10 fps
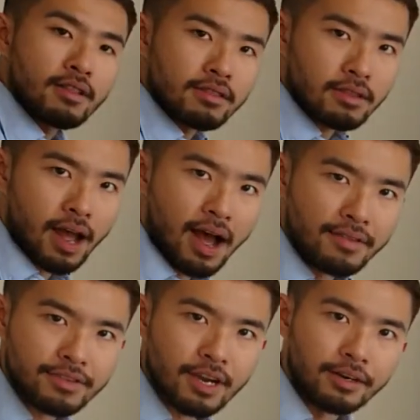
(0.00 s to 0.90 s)
the
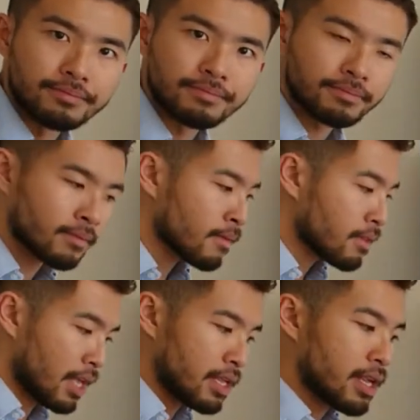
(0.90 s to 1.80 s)
answer.
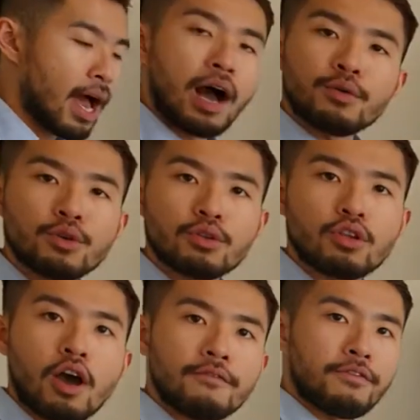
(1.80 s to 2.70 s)
This is how you
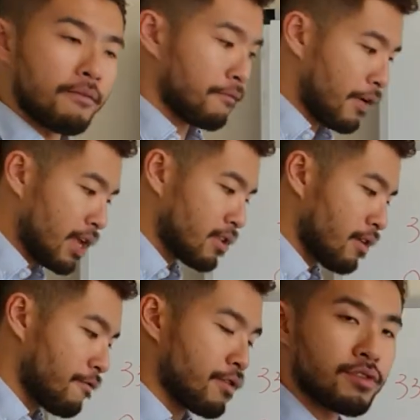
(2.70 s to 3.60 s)
turn from phase
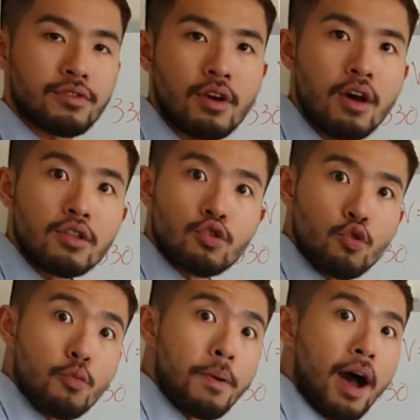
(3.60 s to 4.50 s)
difference to
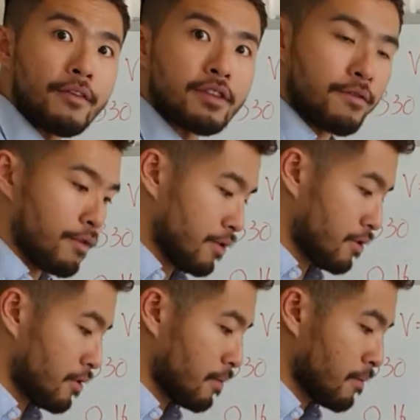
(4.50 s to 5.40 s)
path
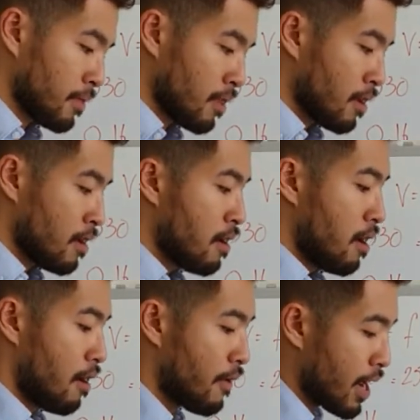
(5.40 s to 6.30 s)
difference.
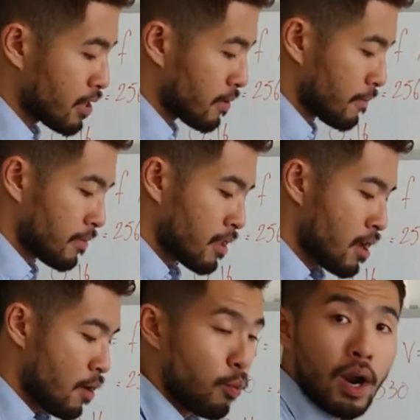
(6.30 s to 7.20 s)
Alright,
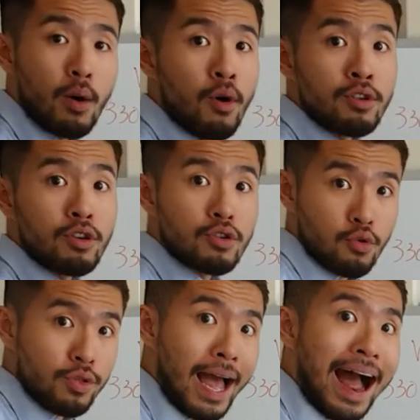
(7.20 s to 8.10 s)
what I want you to do
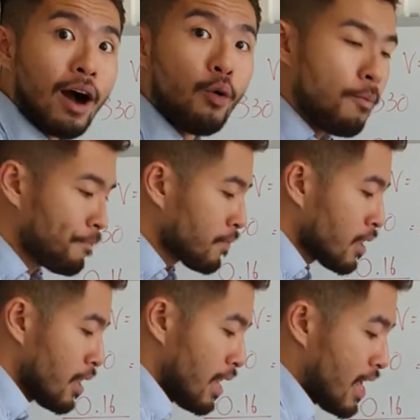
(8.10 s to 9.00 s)
now
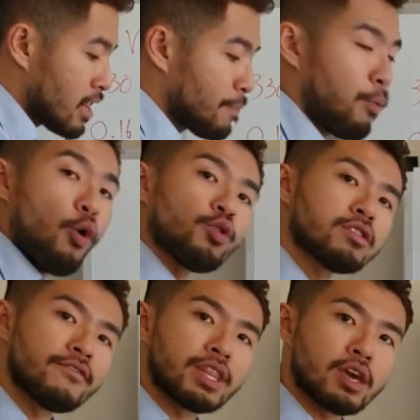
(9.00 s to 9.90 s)
is pause the
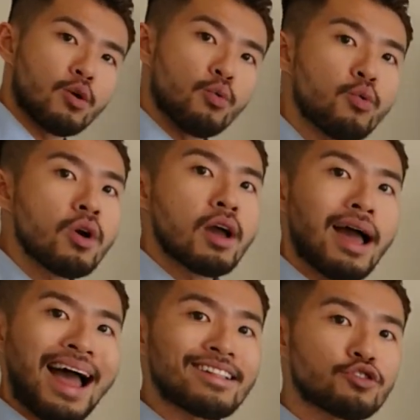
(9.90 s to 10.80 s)
video
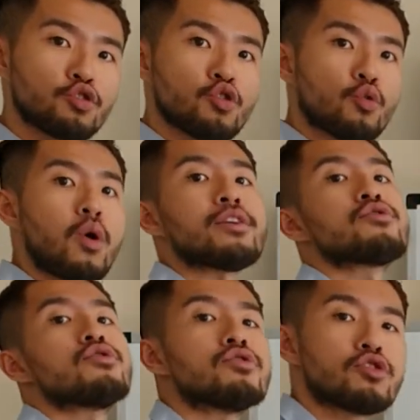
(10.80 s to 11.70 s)
and do
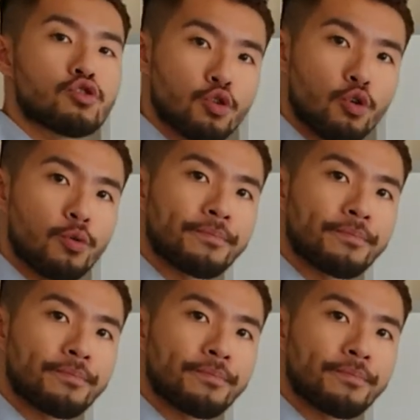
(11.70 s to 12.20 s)
question 2,